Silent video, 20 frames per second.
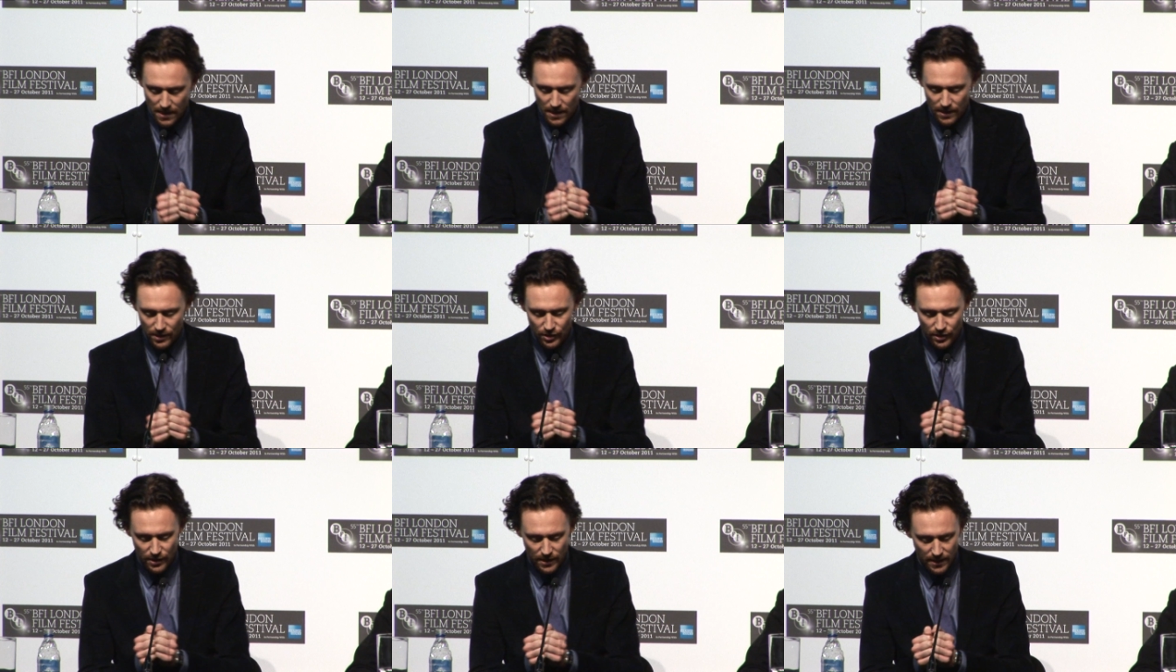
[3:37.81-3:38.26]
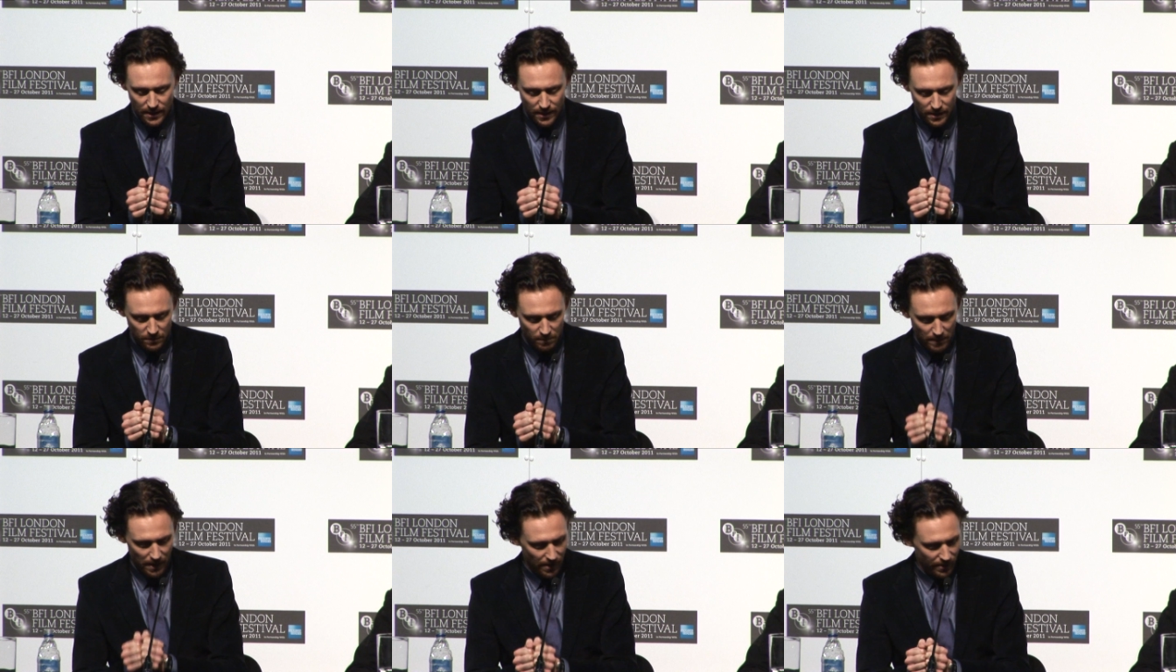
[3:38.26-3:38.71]
She
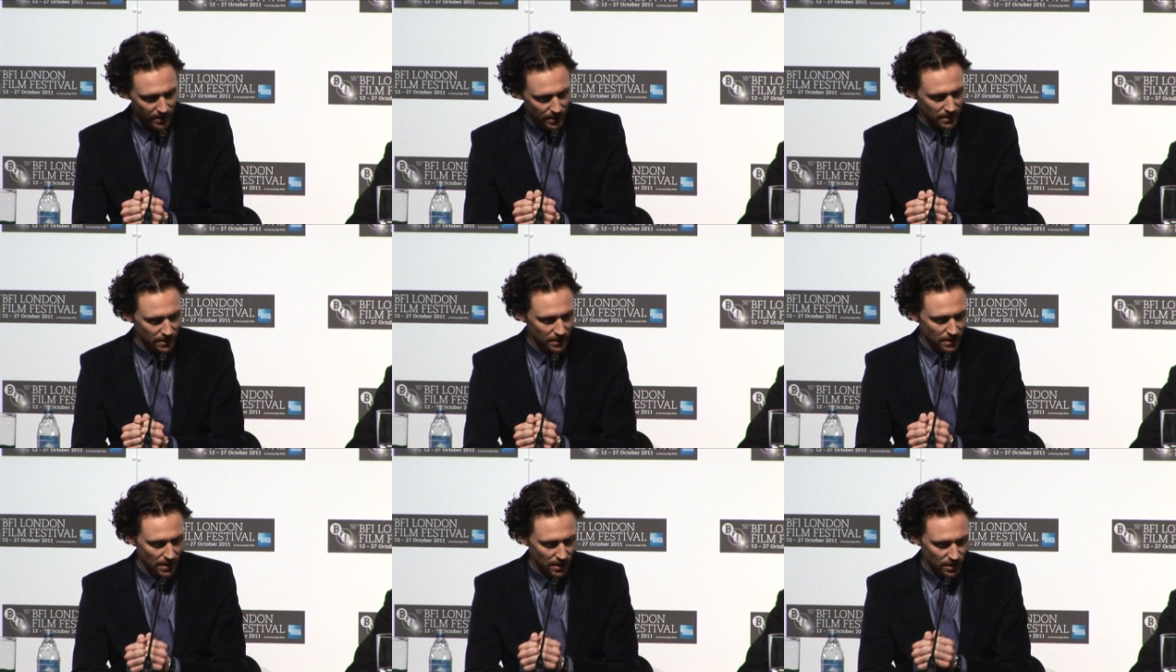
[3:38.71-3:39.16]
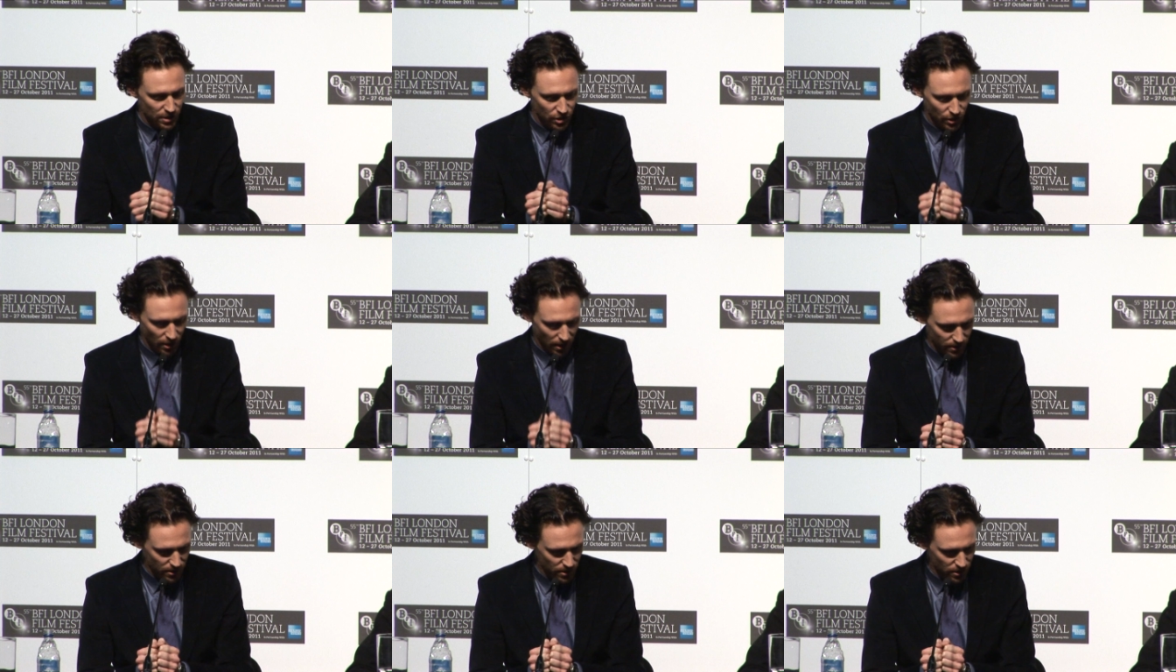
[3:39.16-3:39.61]
has married a
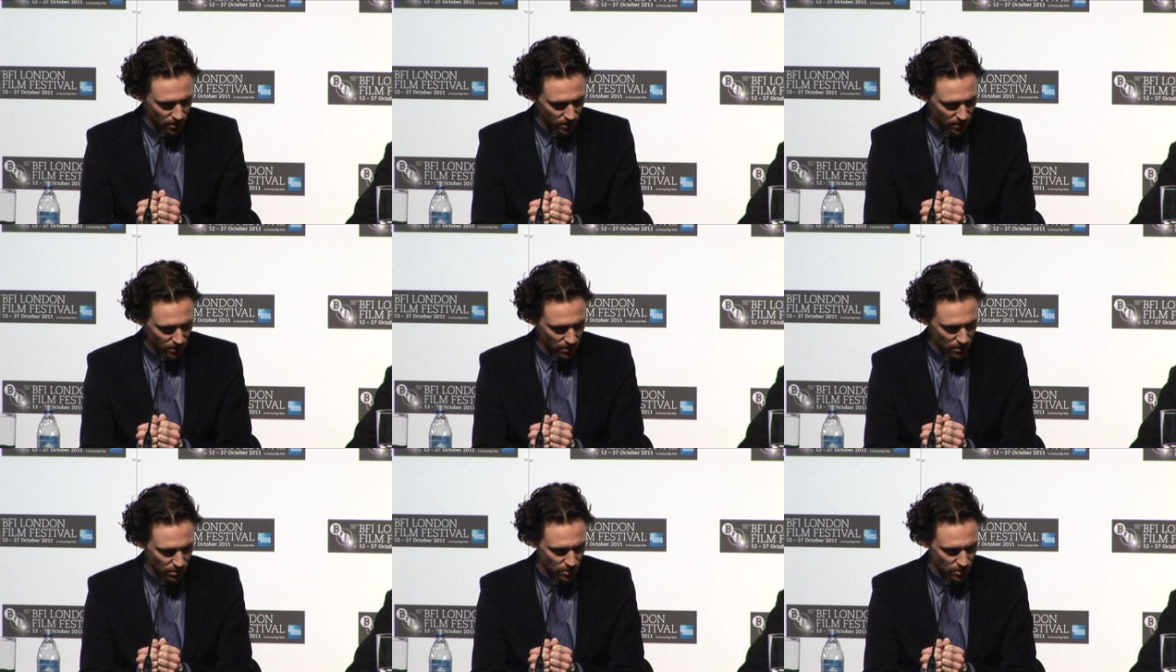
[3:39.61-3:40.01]
judge